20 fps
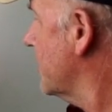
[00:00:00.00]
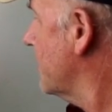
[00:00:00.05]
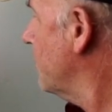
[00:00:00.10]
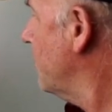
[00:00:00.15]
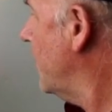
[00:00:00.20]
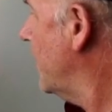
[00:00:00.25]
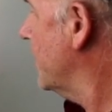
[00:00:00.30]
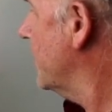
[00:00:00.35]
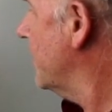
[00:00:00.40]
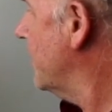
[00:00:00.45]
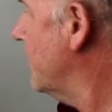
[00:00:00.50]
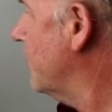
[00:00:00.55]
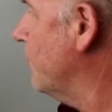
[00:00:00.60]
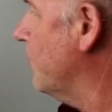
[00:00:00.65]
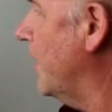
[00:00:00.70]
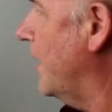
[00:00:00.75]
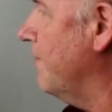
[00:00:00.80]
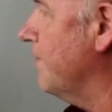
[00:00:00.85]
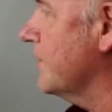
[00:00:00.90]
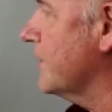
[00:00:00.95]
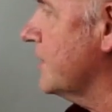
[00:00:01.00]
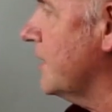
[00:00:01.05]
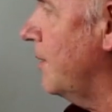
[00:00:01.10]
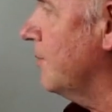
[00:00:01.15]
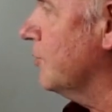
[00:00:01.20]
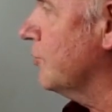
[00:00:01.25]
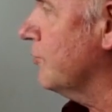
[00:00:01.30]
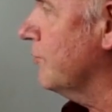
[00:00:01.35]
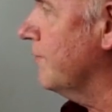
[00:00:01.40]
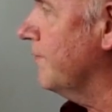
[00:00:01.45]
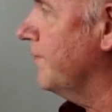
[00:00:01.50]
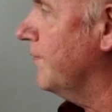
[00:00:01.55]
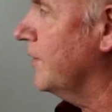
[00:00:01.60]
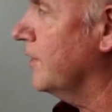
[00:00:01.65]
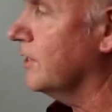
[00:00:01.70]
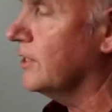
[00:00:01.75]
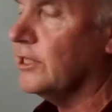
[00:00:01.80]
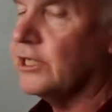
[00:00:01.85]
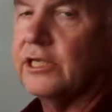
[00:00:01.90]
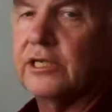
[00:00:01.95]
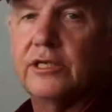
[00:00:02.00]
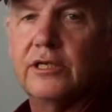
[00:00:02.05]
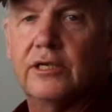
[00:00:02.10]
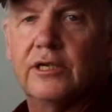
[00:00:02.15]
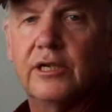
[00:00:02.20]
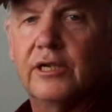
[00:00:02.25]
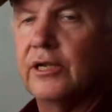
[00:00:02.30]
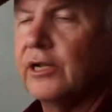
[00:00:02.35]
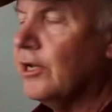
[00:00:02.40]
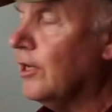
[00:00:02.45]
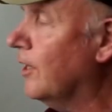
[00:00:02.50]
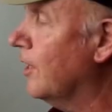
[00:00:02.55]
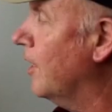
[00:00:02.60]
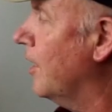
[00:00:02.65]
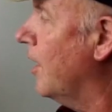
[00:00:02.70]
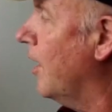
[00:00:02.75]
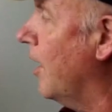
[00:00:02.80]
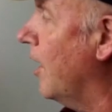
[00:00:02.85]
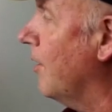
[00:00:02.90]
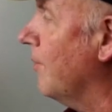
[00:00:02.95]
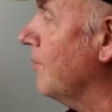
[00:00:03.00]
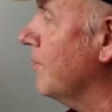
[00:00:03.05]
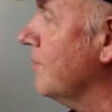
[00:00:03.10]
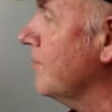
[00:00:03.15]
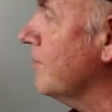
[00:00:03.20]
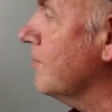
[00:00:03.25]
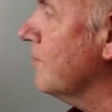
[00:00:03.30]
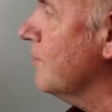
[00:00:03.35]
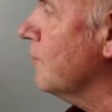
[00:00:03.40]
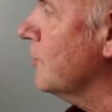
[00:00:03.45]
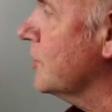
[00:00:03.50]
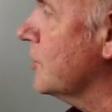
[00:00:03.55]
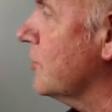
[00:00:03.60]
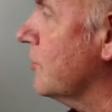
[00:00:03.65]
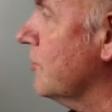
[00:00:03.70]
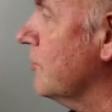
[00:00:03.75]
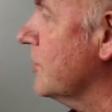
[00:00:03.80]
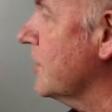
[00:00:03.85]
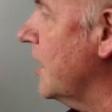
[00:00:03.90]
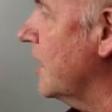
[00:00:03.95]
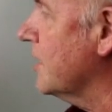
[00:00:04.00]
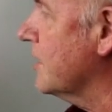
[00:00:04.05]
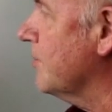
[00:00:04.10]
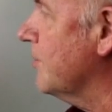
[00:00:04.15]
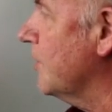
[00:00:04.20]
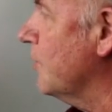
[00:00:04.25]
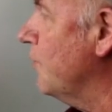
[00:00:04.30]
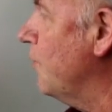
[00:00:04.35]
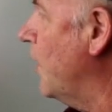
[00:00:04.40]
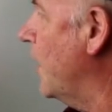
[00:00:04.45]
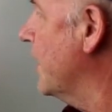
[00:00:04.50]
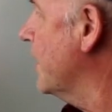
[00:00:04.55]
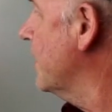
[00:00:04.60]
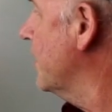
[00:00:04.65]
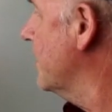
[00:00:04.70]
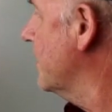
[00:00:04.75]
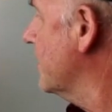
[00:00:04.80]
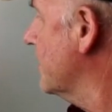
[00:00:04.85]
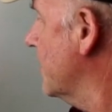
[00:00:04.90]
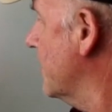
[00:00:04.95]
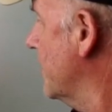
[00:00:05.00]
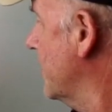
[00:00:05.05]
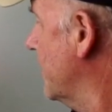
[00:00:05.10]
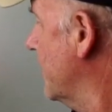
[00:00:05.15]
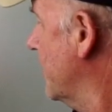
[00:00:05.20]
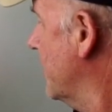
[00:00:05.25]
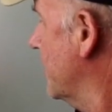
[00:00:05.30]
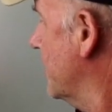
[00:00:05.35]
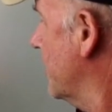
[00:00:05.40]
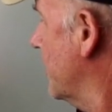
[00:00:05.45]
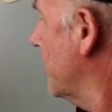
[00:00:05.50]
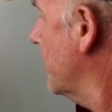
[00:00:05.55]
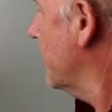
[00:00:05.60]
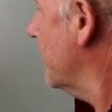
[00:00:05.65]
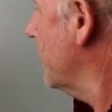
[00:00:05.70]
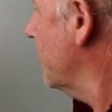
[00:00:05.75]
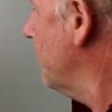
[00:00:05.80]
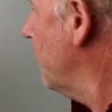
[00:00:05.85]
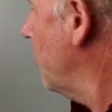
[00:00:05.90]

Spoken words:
than 1, it will have a sum to infinity, which turns out to be 1. You